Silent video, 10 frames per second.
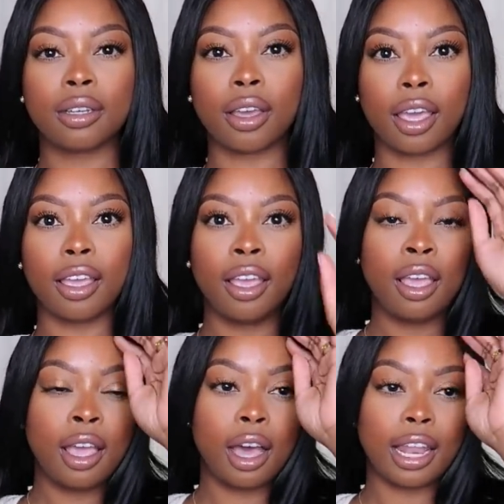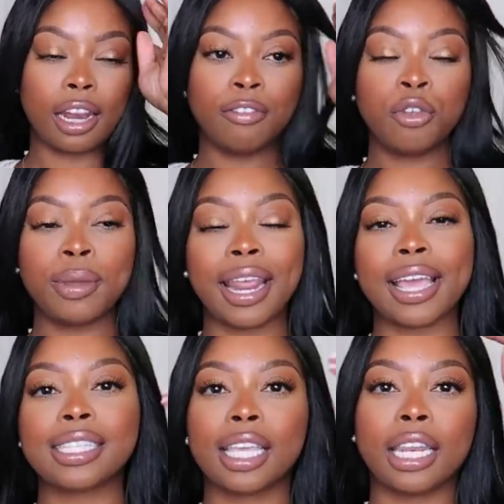Okay, a lot of you have been
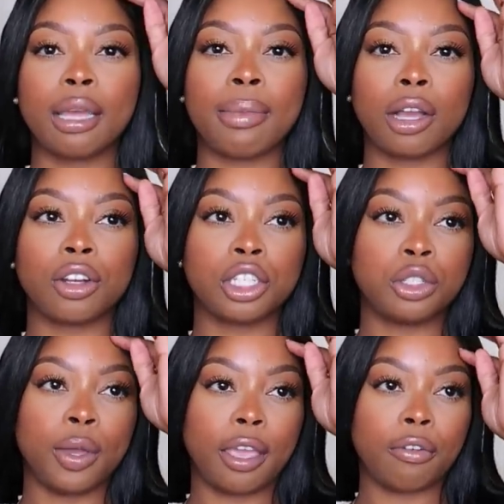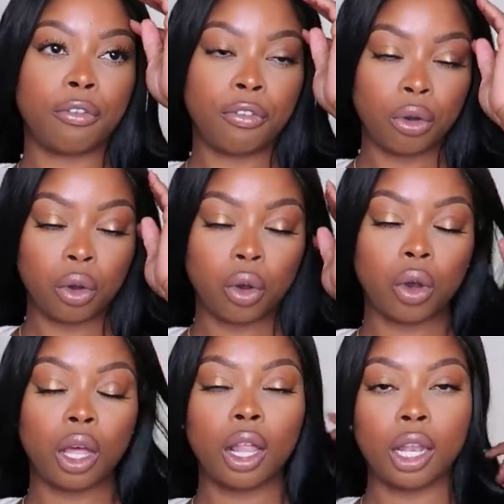asking, am I going to do a
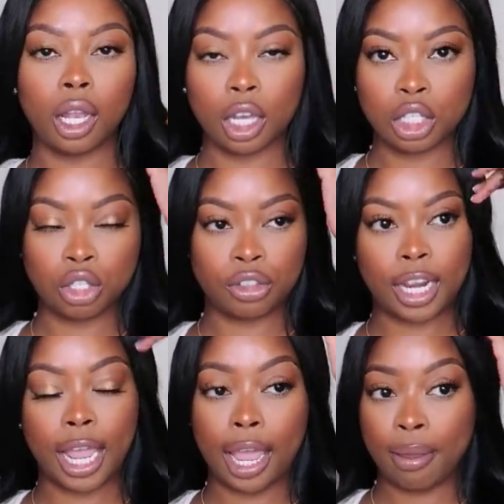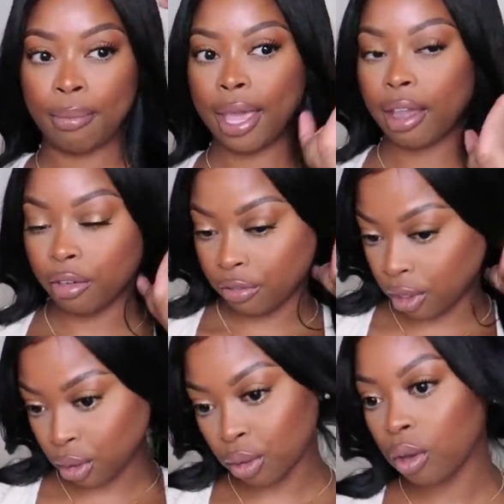full luxury handbag
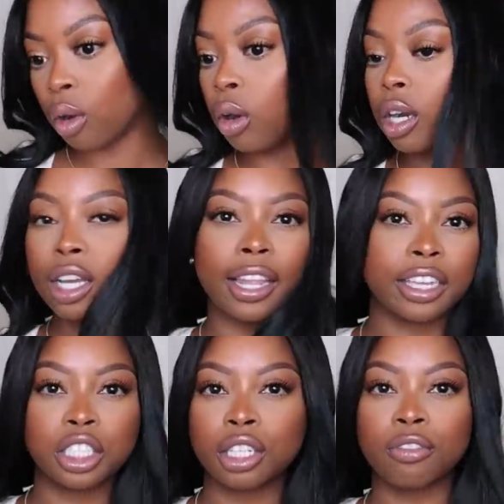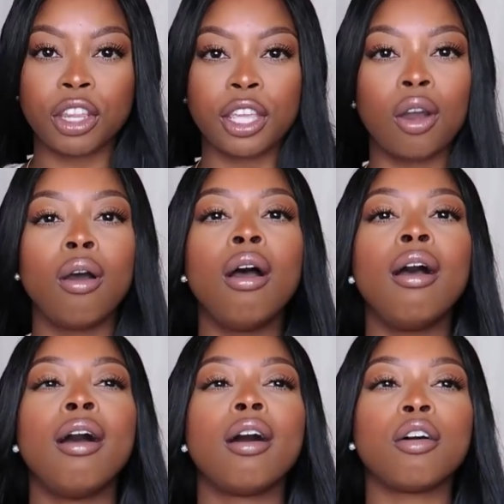review or collection video?
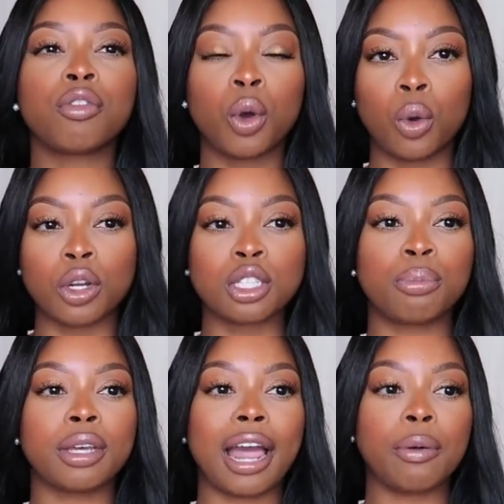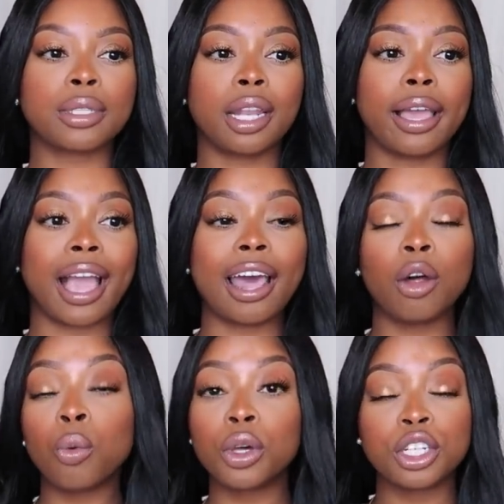Of course, but I was like, I
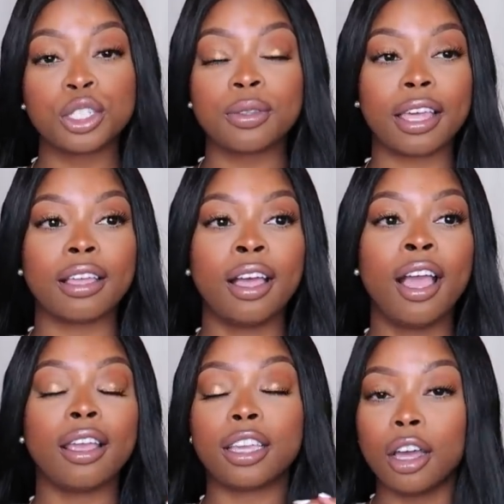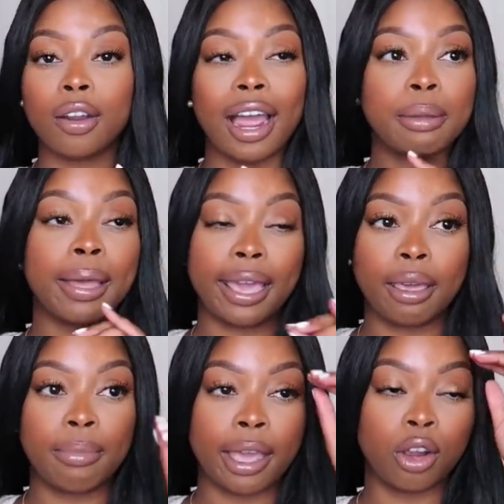don't want to do that. Y'all know I am a
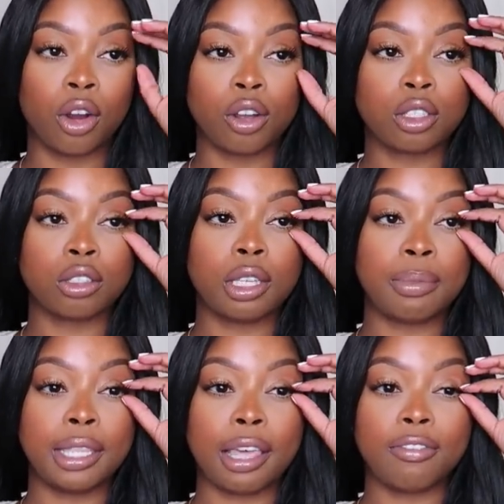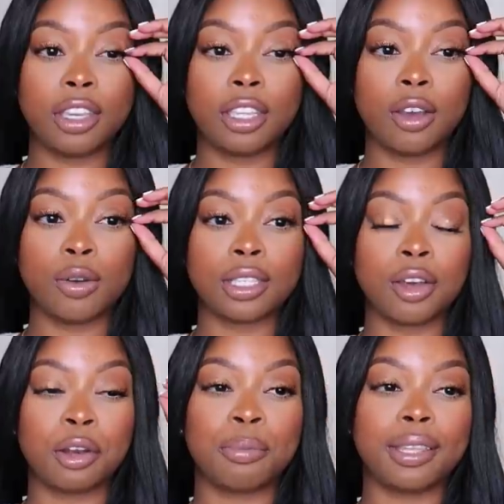handbag girl, so to me that video is
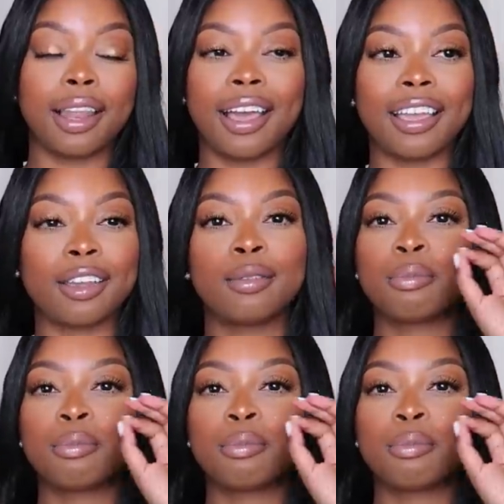going to be like